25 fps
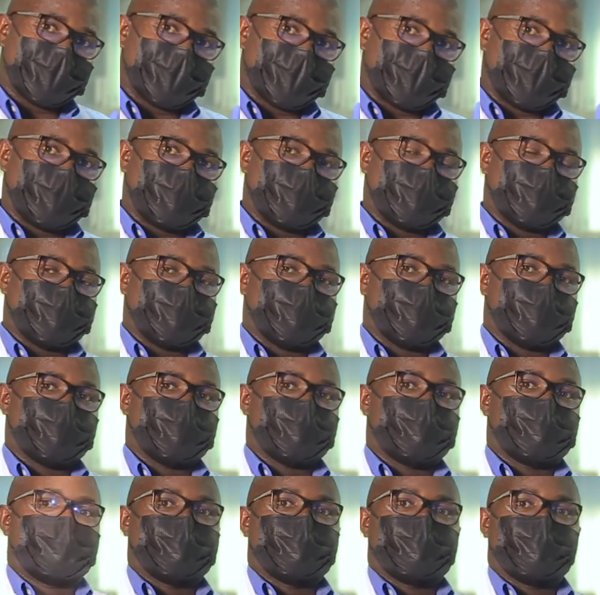and
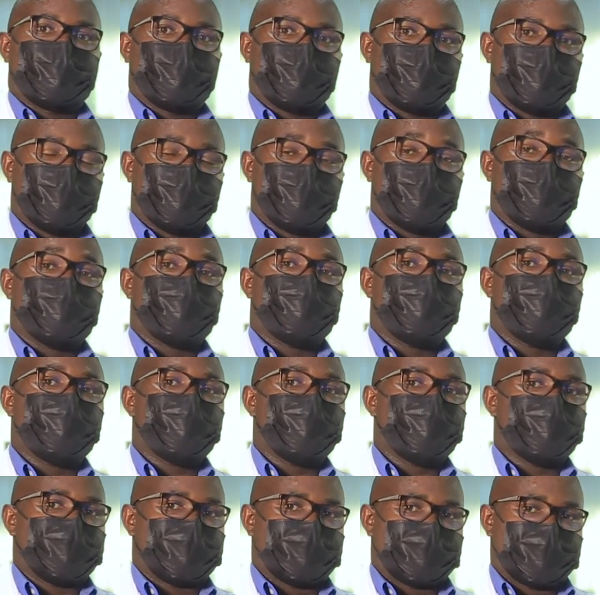we
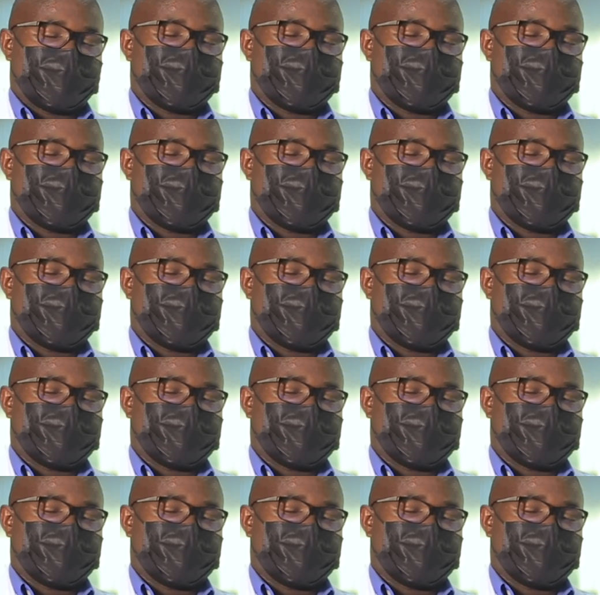continue with the